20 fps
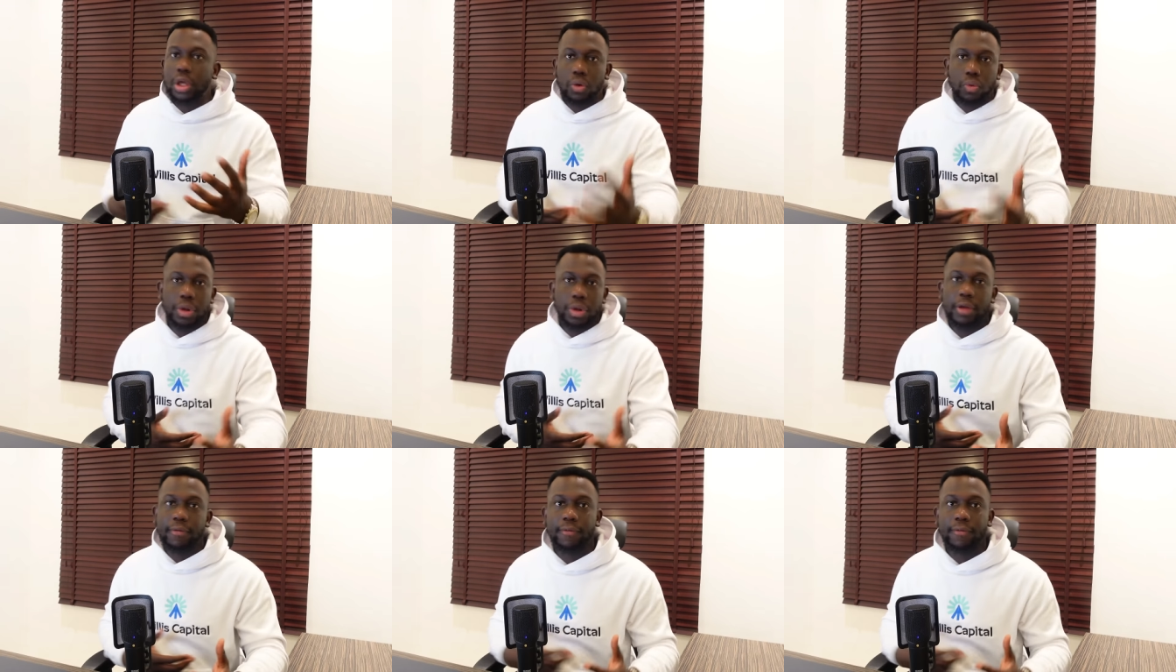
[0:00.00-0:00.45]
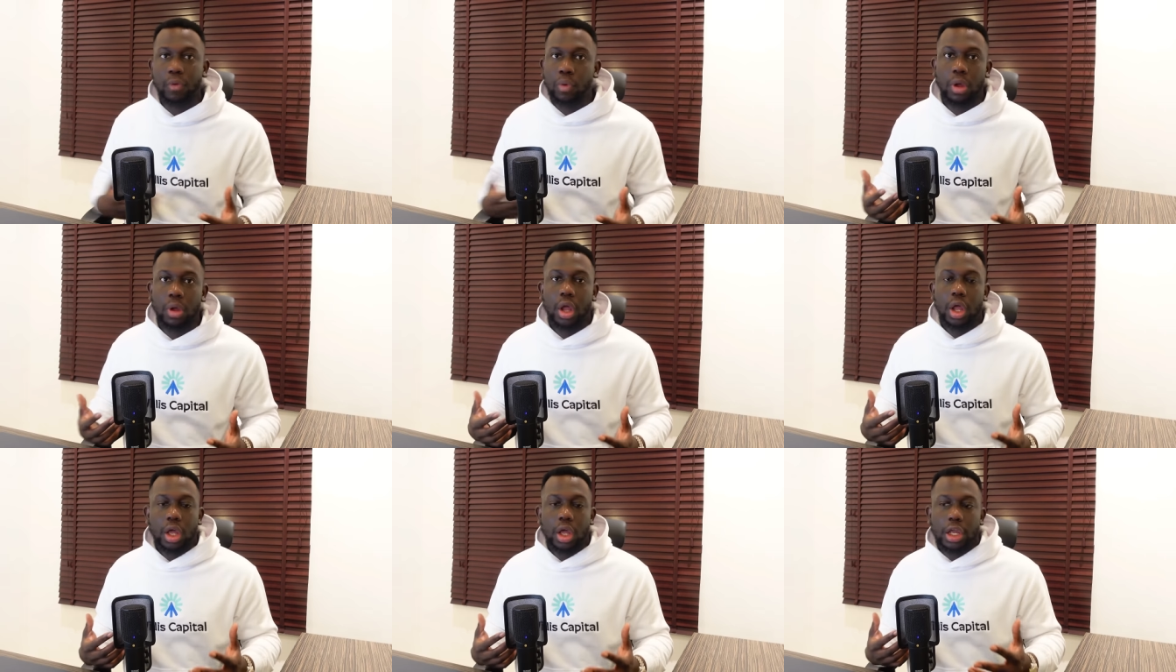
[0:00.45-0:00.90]
away
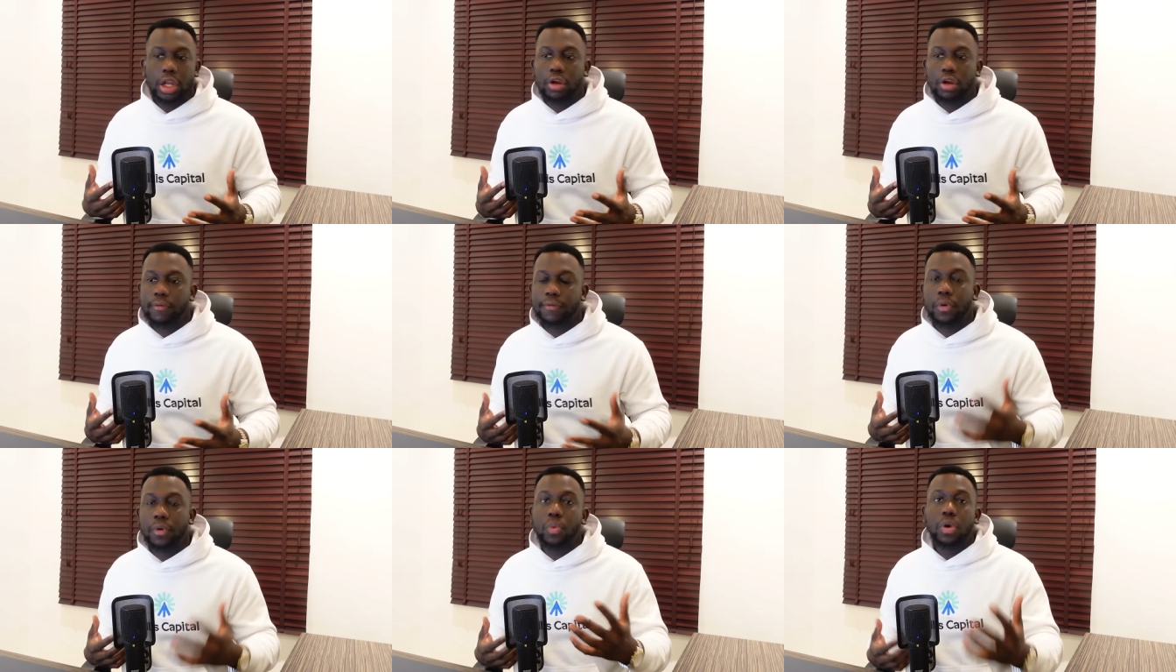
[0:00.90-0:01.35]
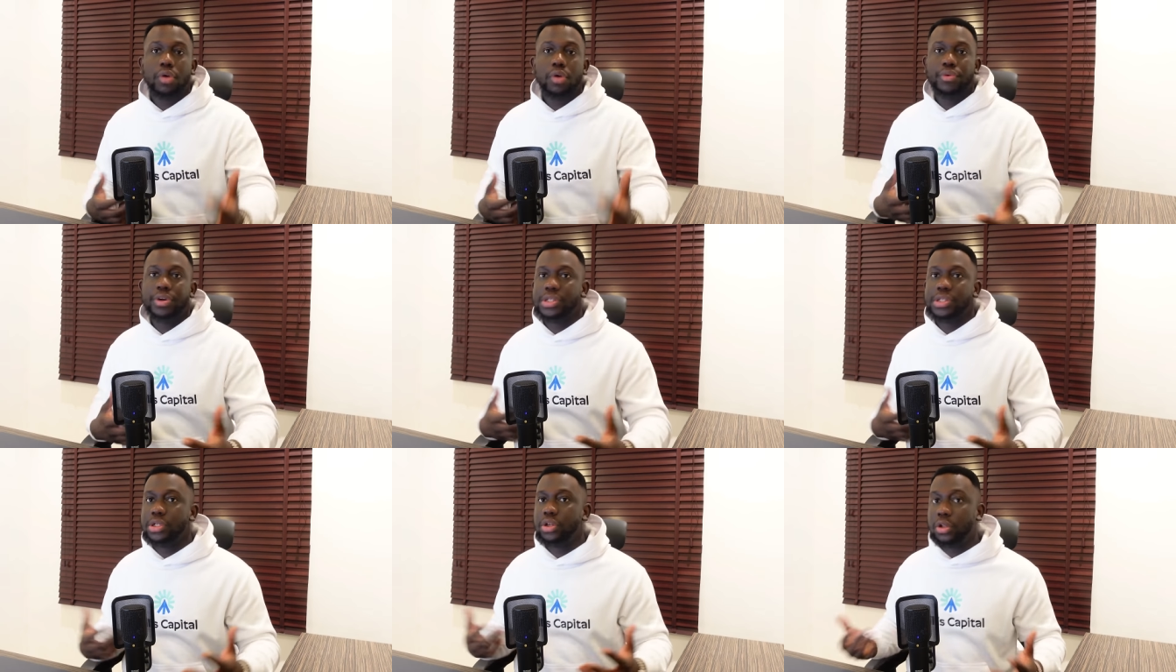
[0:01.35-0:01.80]
for, you know, for one
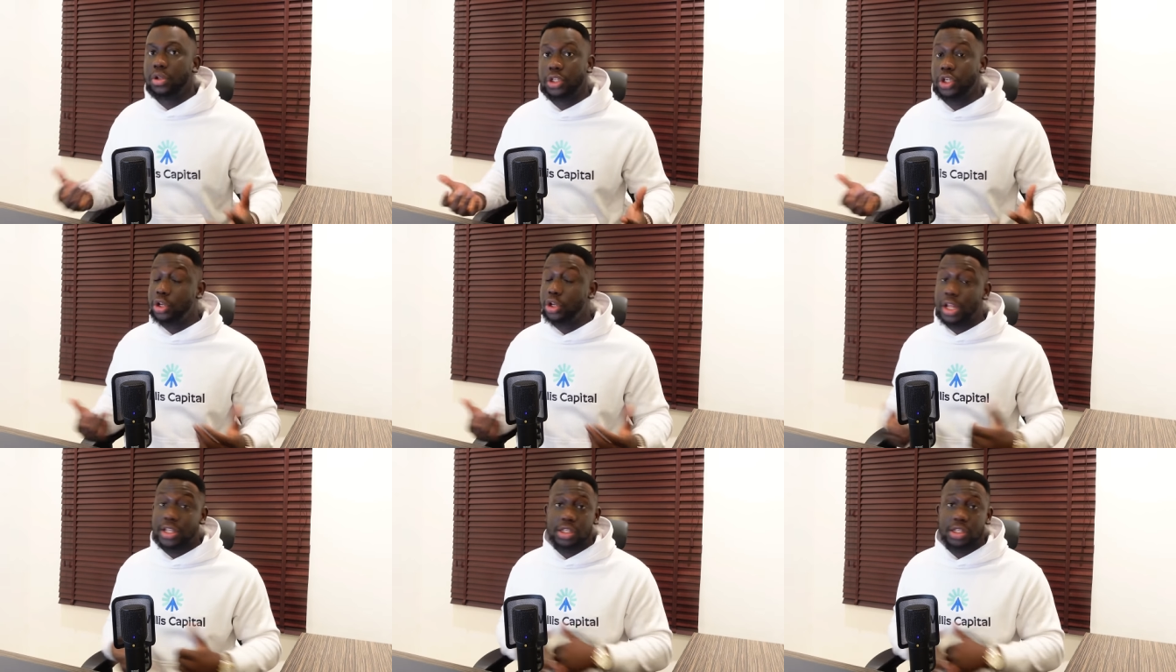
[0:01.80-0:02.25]
reason or the other.